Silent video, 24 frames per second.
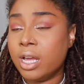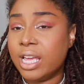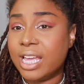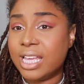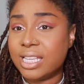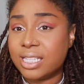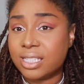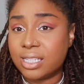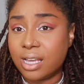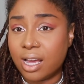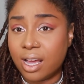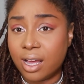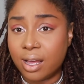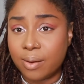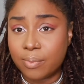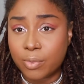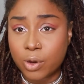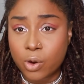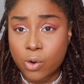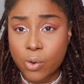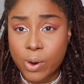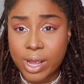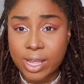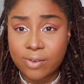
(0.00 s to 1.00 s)
his
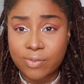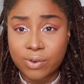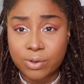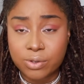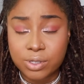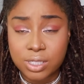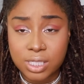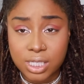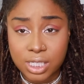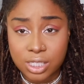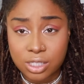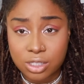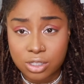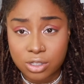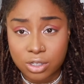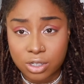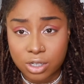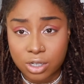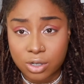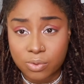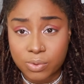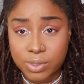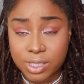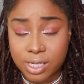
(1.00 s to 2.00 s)
Quavo's
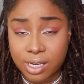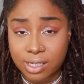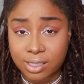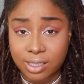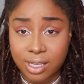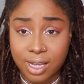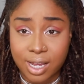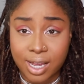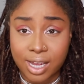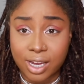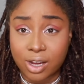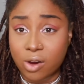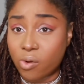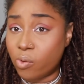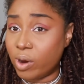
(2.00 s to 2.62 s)
sister was online,